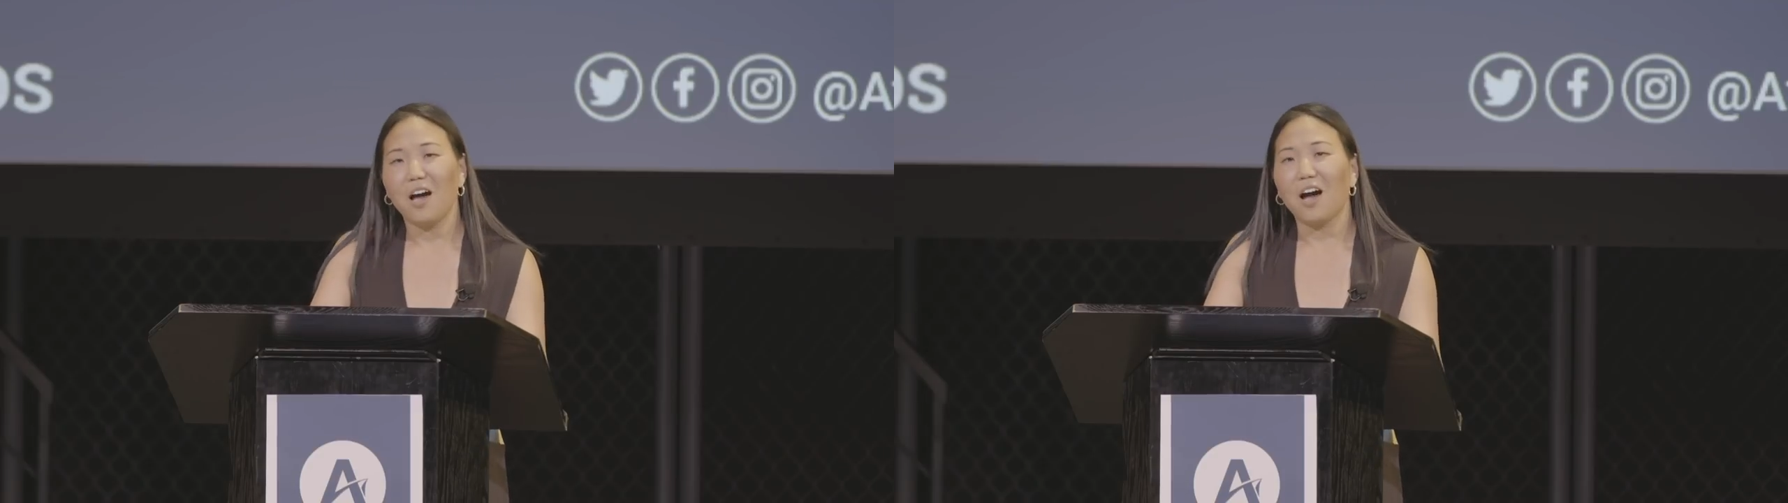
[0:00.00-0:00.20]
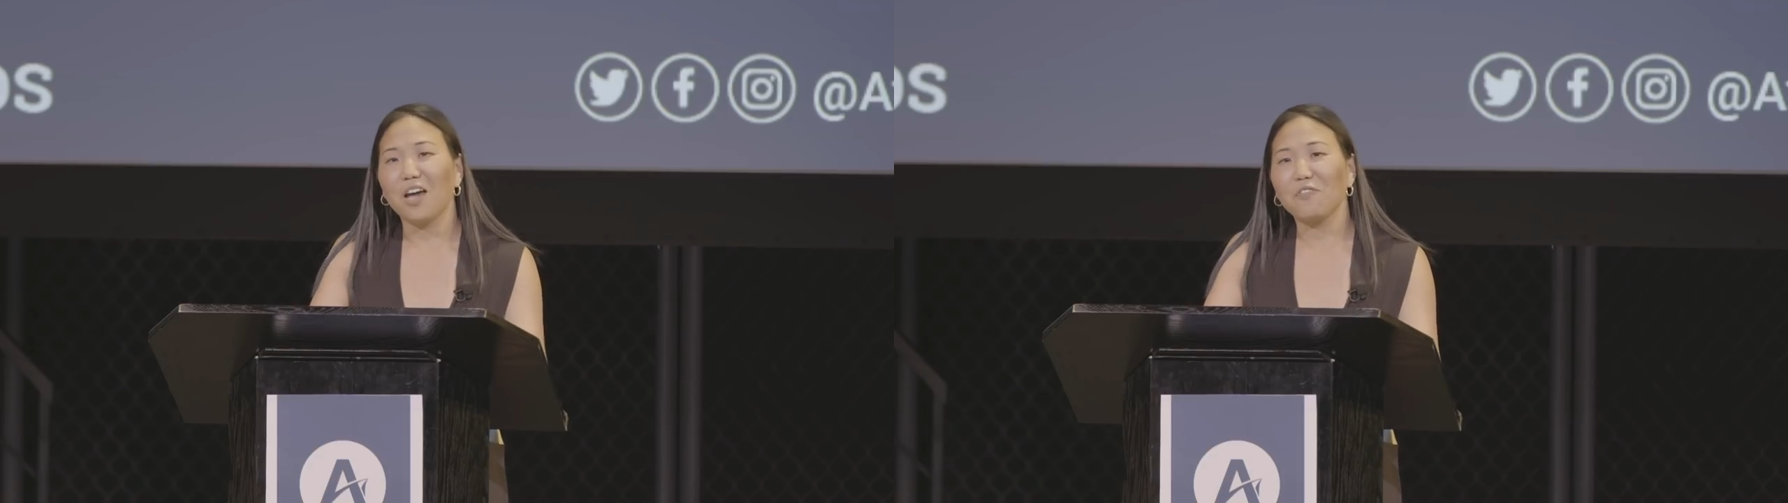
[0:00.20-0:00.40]

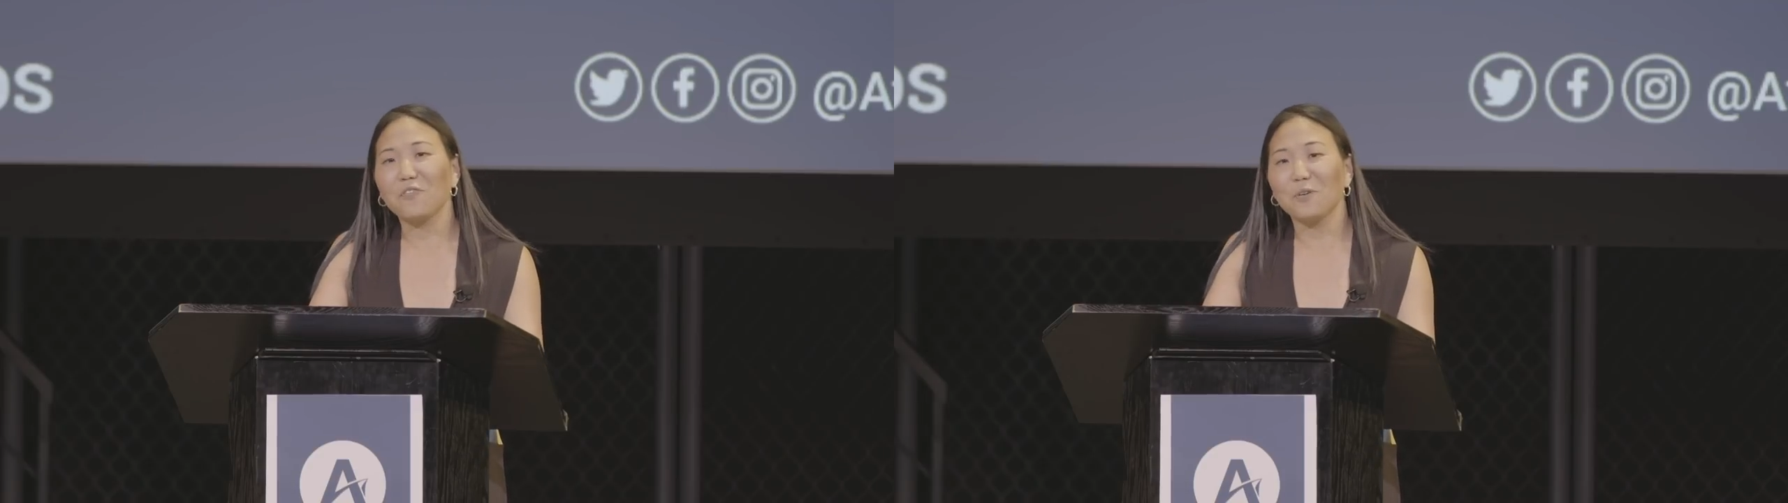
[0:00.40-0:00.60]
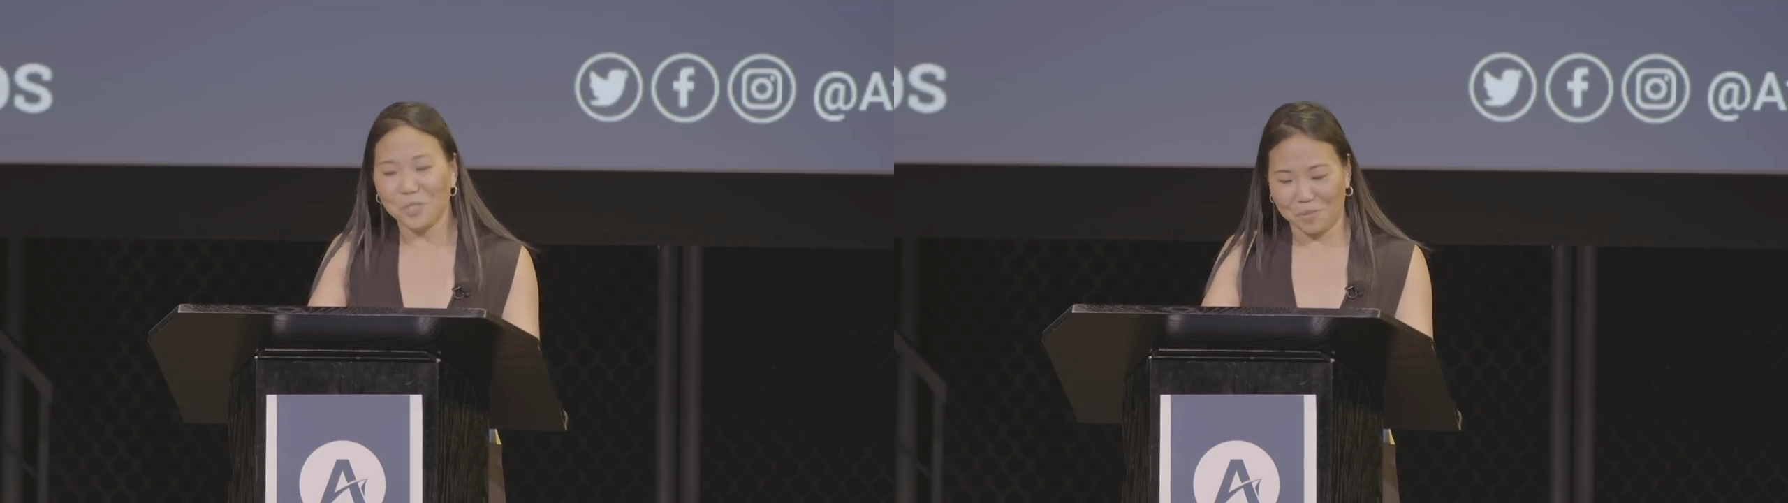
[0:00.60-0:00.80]
I
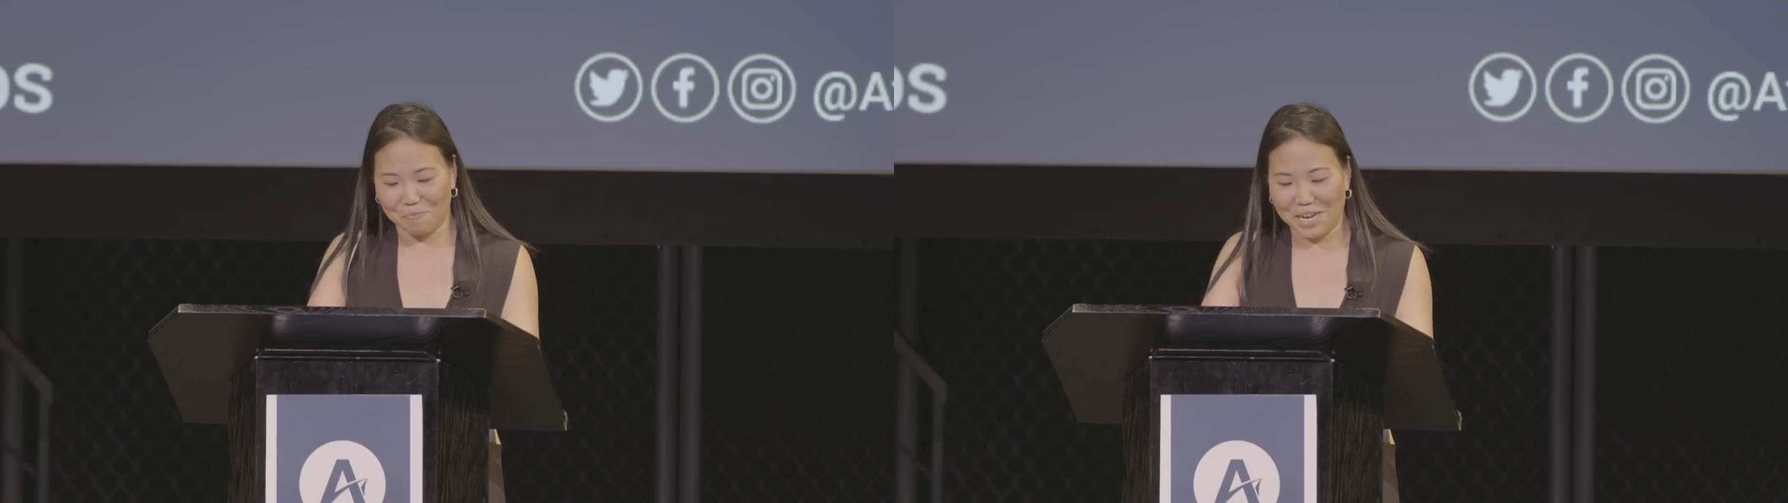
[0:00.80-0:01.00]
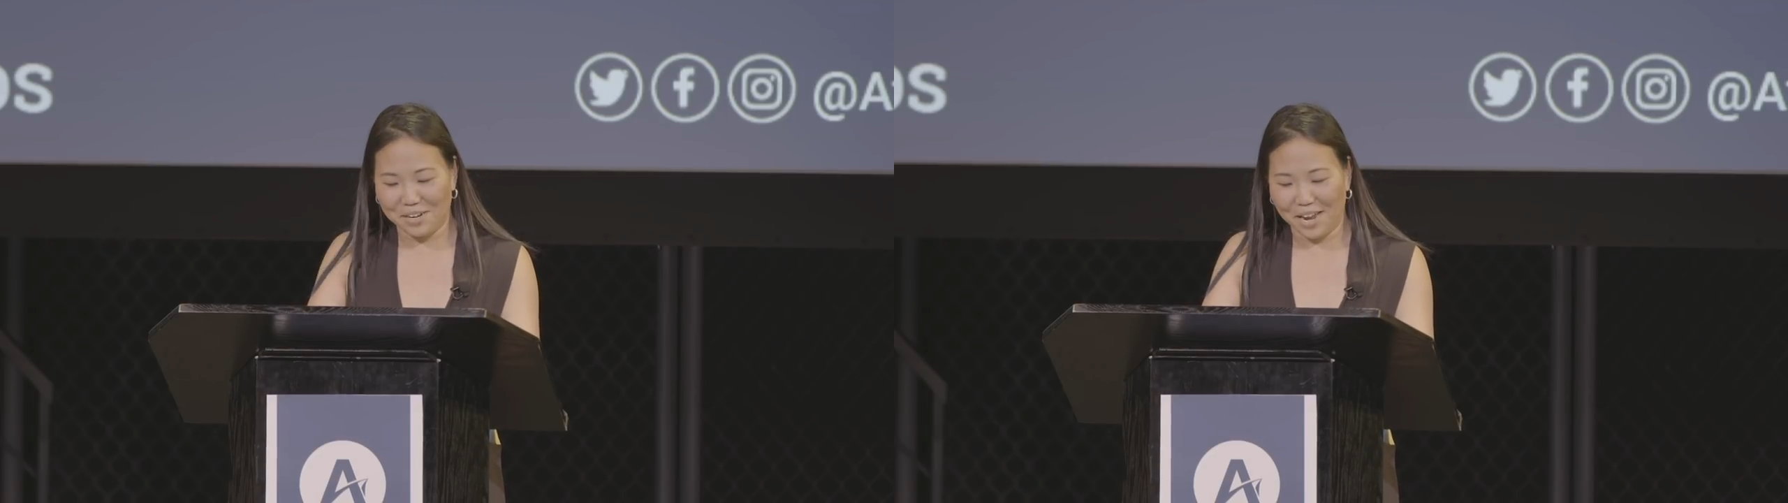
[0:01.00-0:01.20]
first
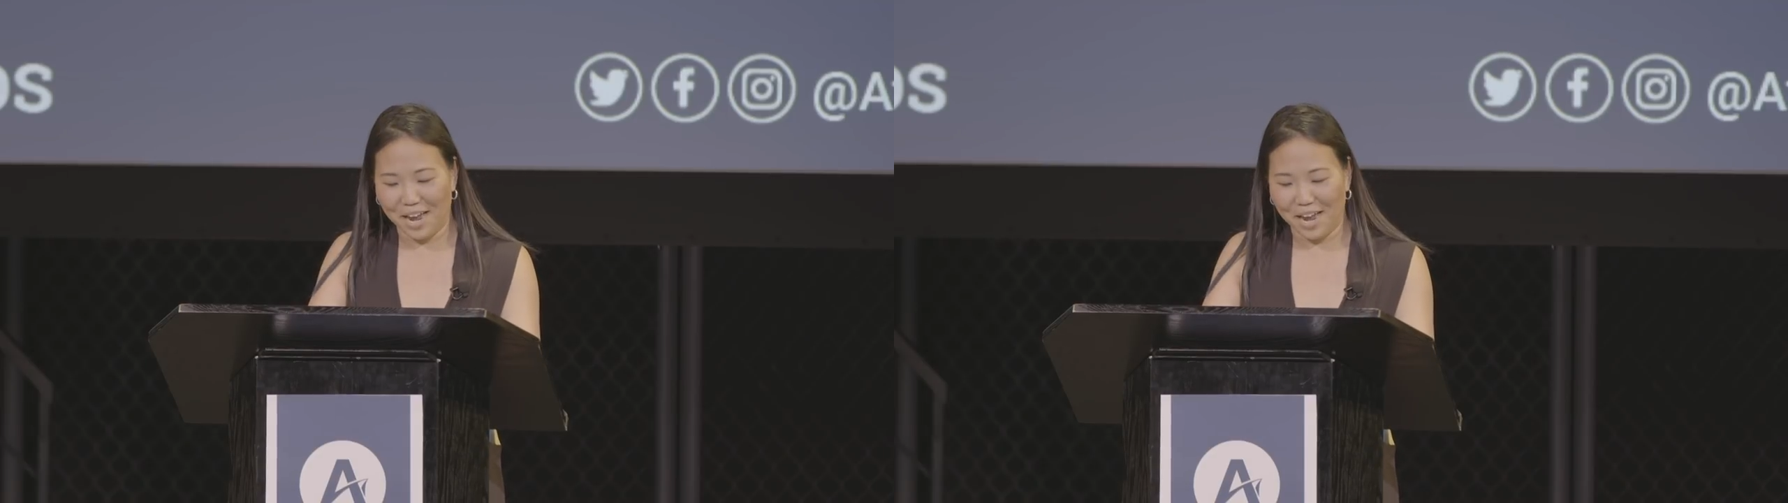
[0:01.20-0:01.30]
met